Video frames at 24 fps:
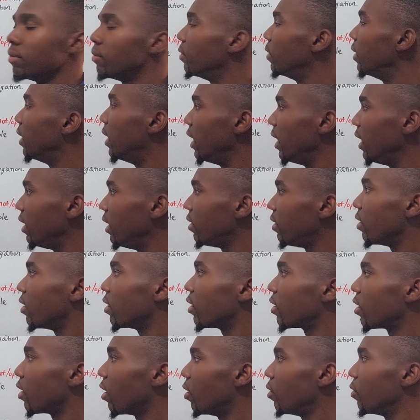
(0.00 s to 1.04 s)
These
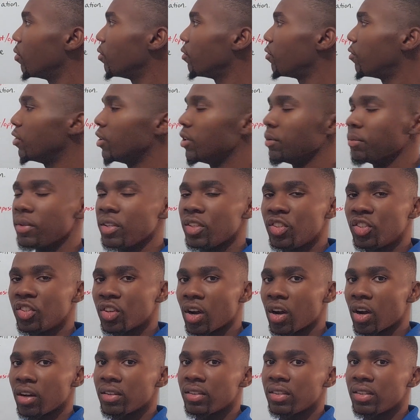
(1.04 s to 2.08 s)
account for the
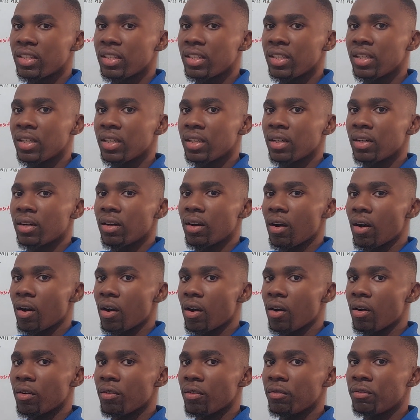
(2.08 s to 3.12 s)
majority
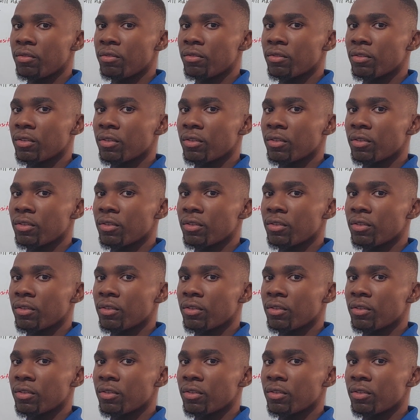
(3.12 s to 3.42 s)
of